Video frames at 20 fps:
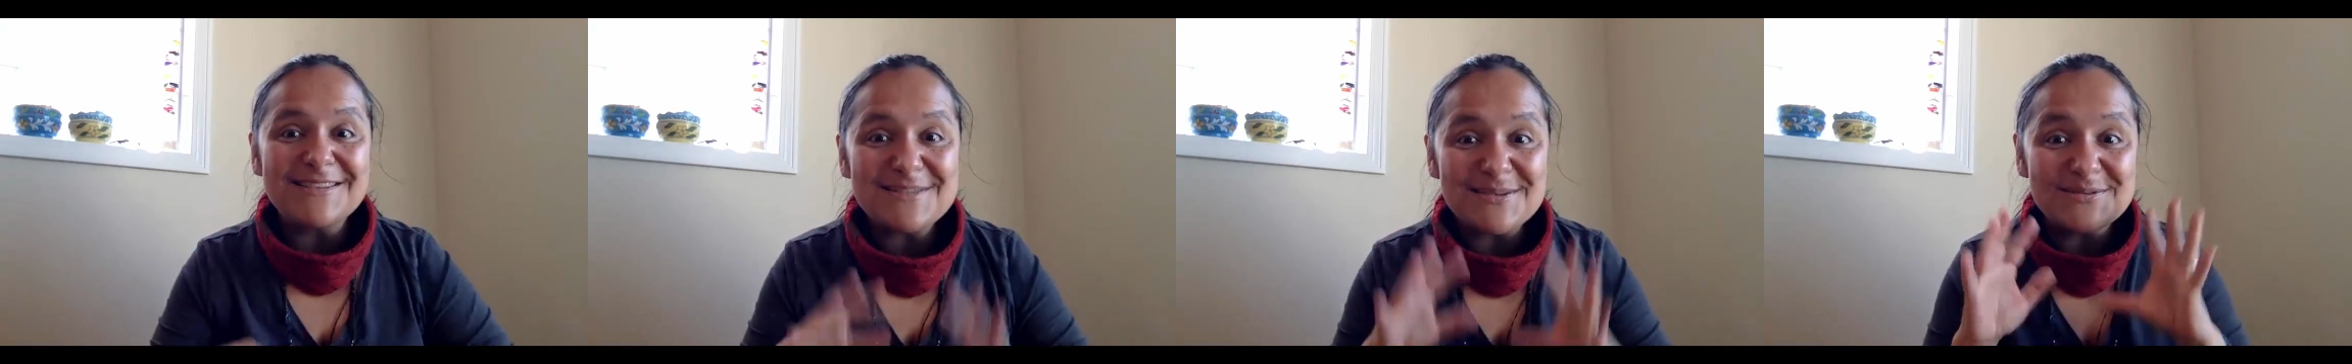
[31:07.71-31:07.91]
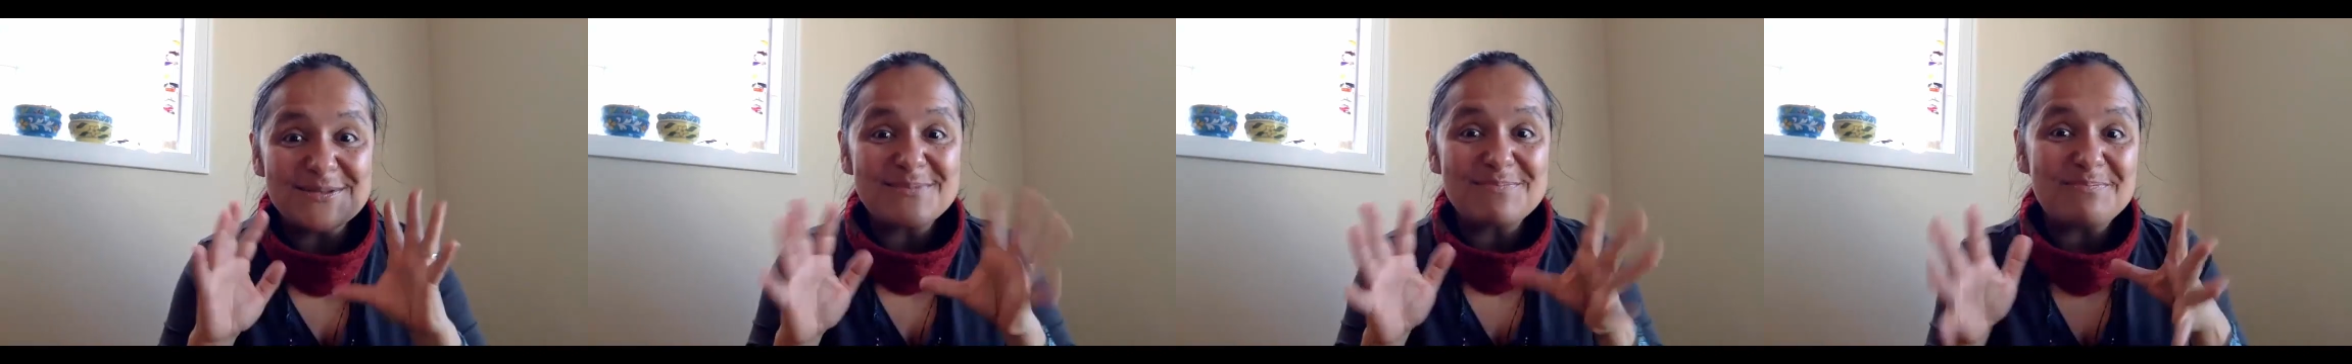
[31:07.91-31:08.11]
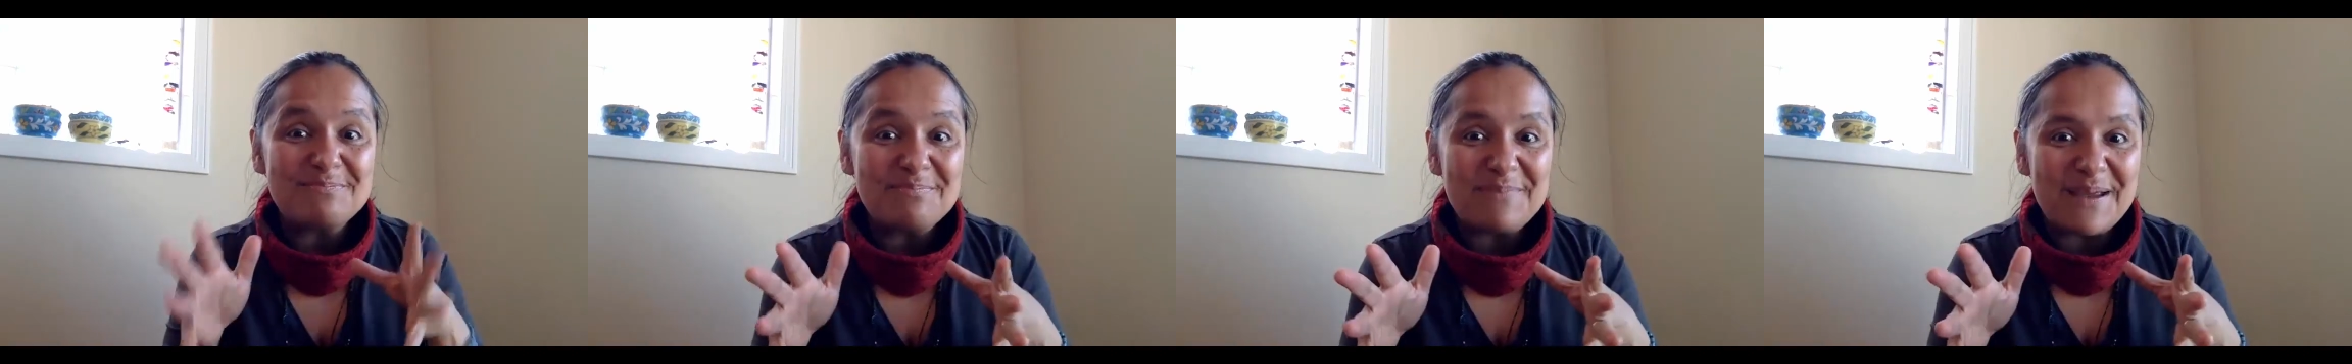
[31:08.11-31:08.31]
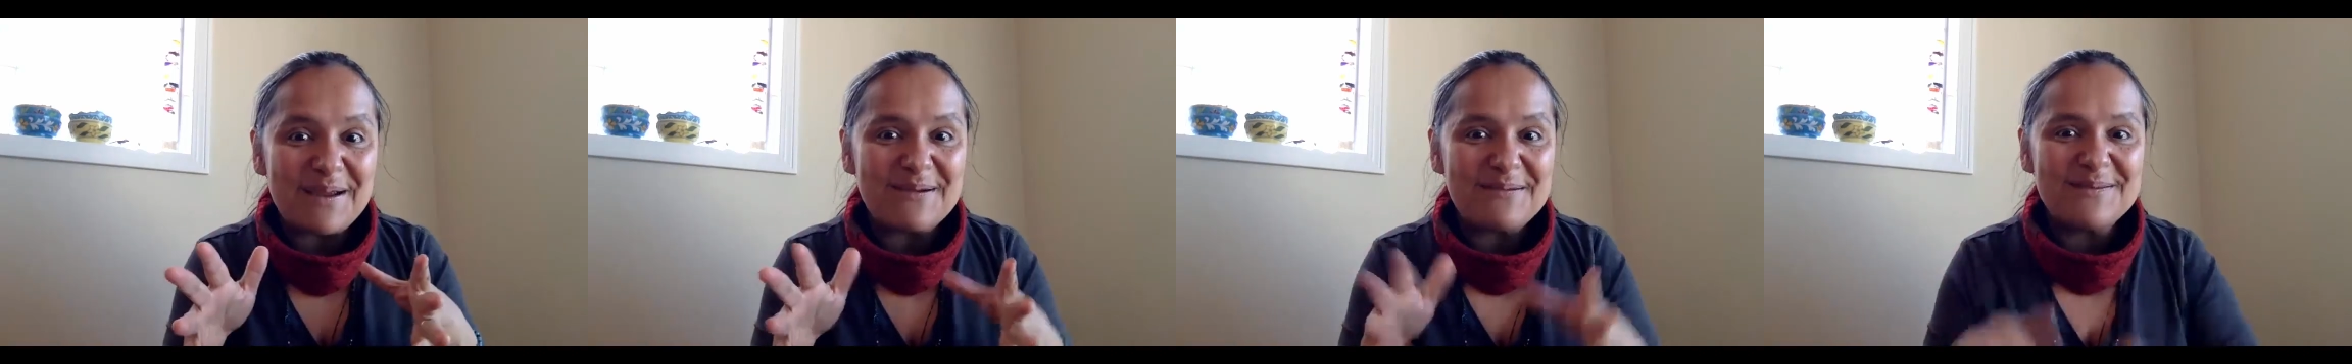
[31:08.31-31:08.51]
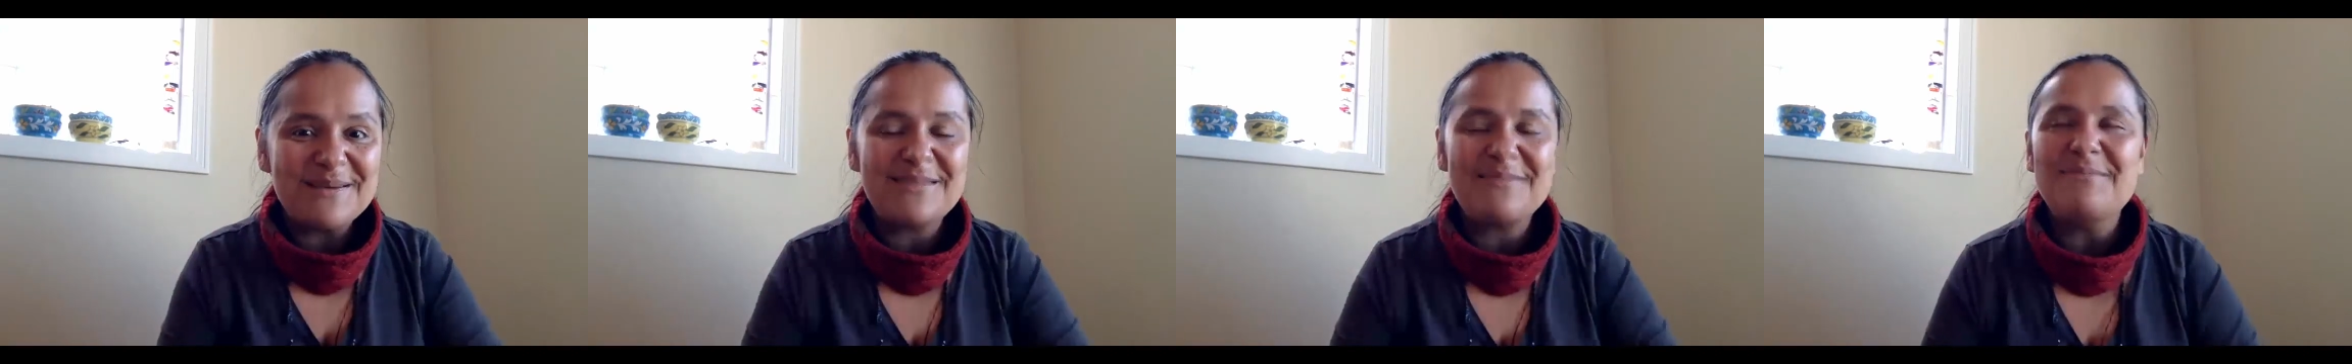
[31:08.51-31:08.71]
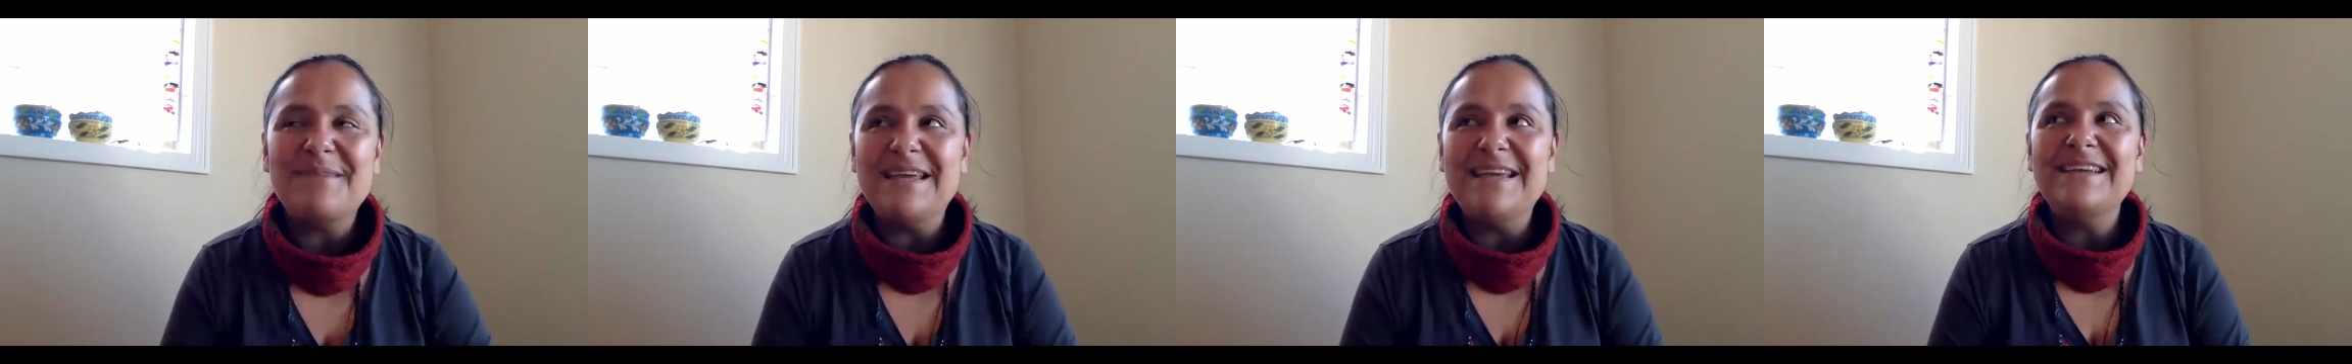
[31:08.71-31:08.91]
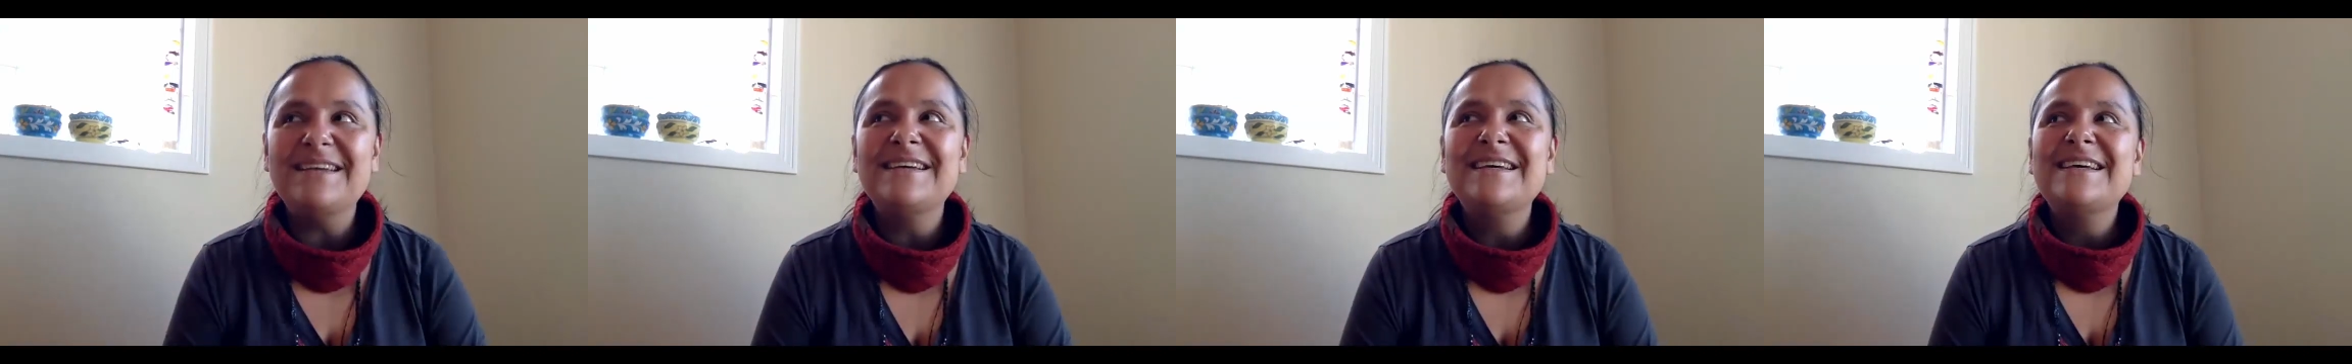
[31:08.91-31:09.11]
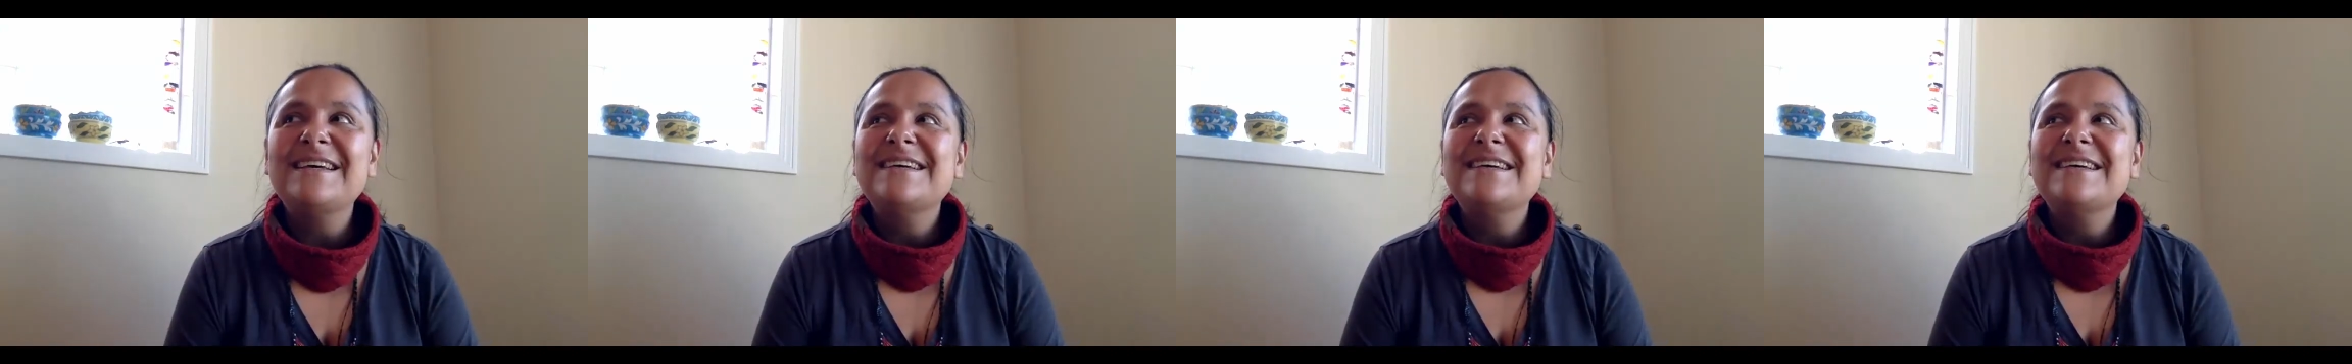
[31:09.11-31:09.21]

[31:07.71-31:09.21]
so bear with me.